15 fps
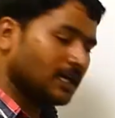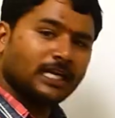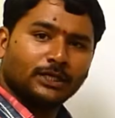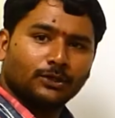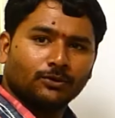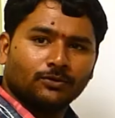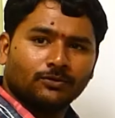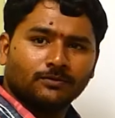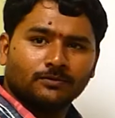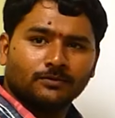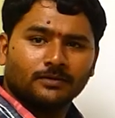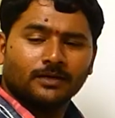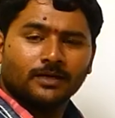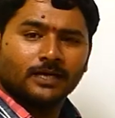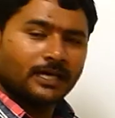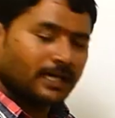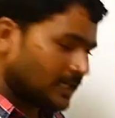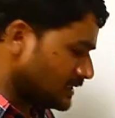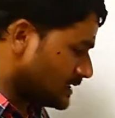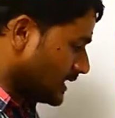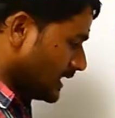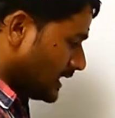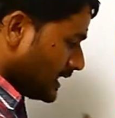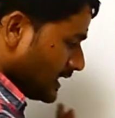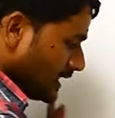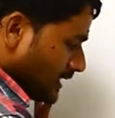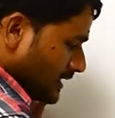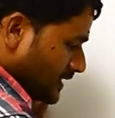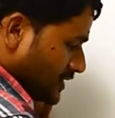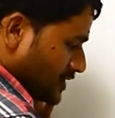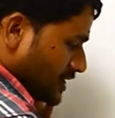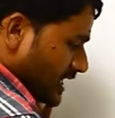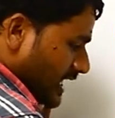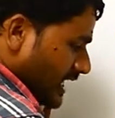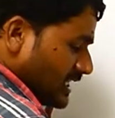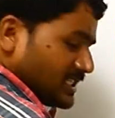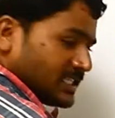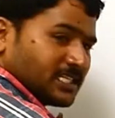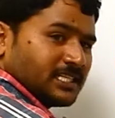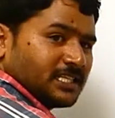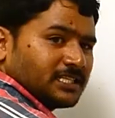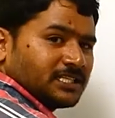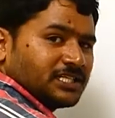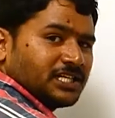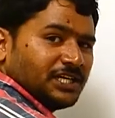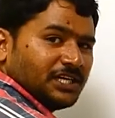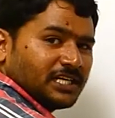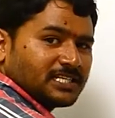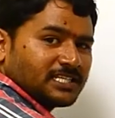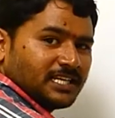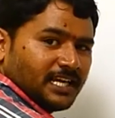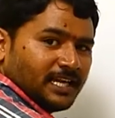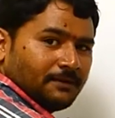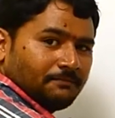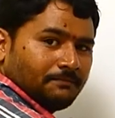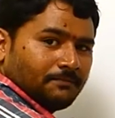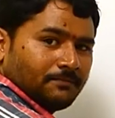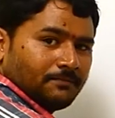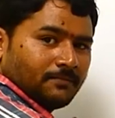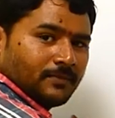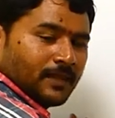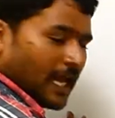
leo is a changed genus name.